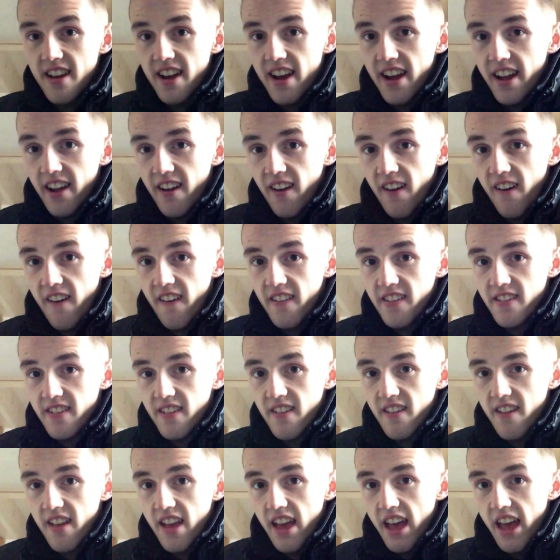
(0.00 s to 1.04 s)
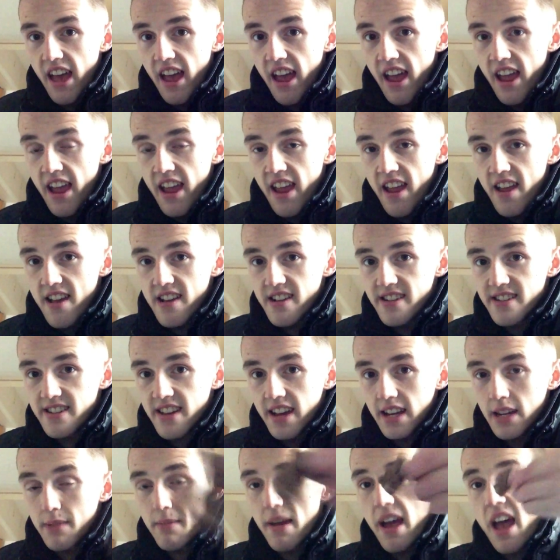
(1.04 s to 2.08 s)
I got a
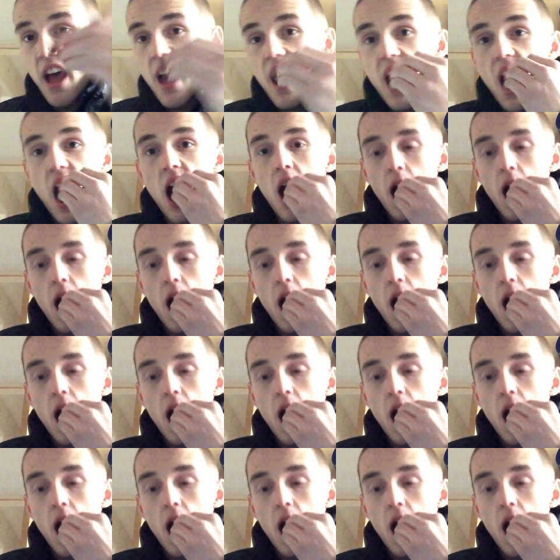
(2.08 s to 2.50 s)
teddy bear.